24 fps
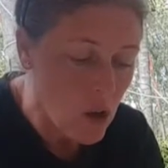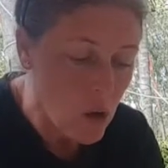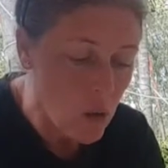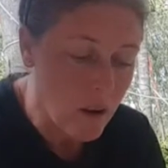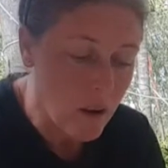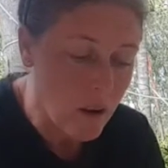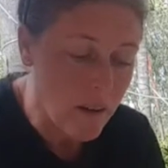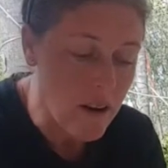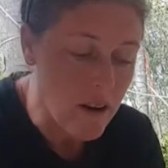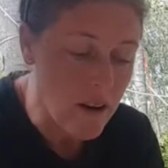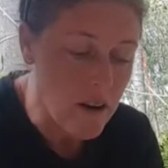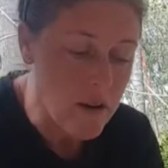
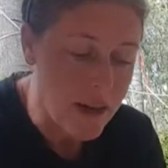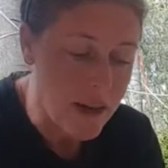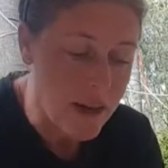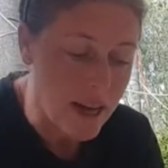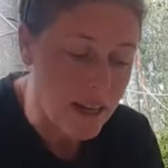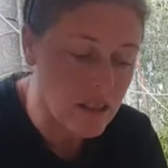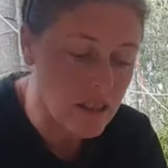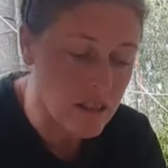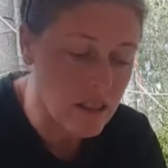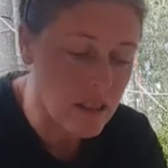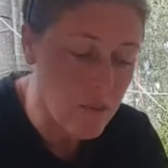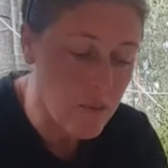when they're
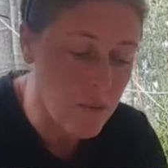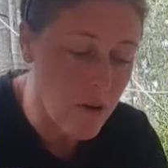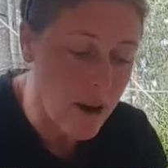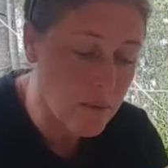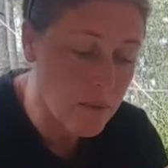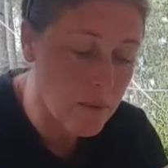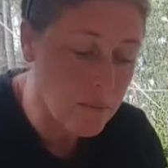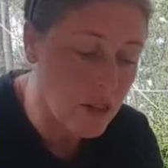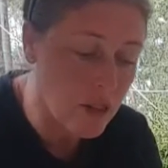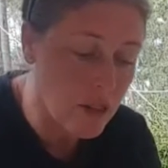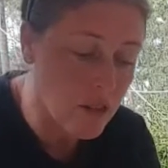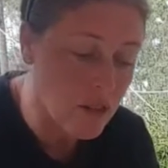about to
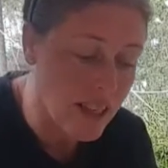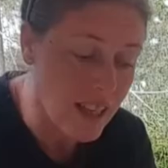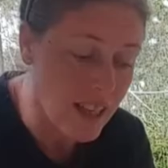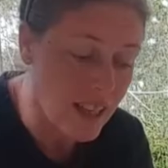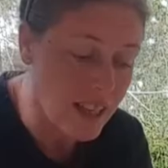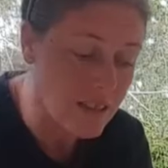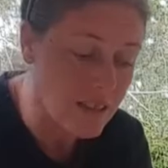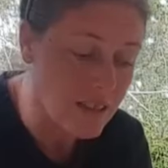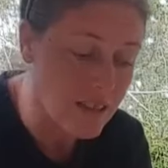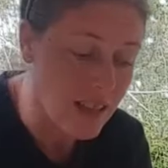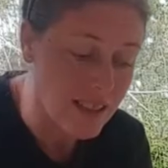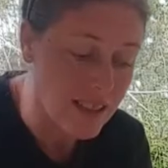sprout because
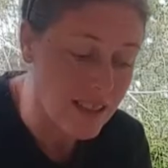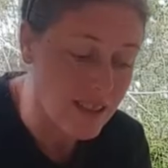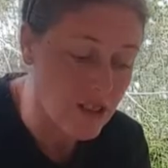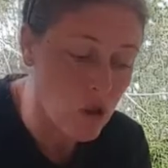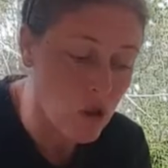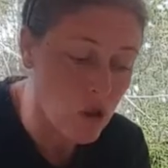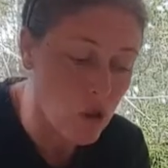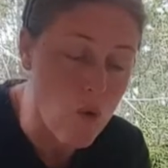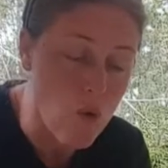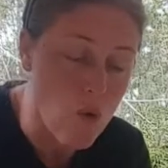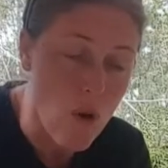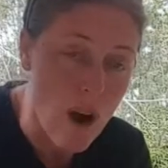they start to
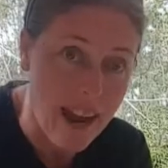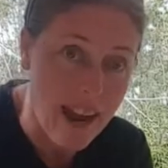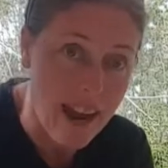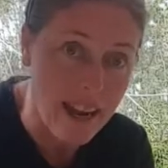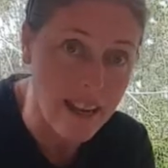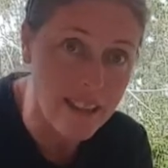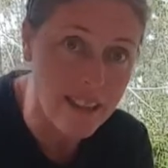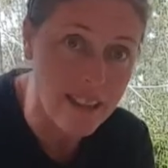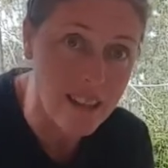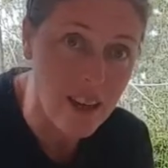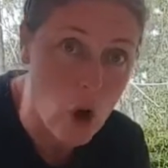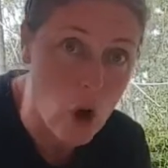
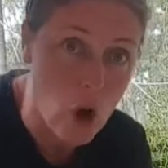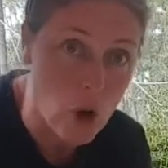crack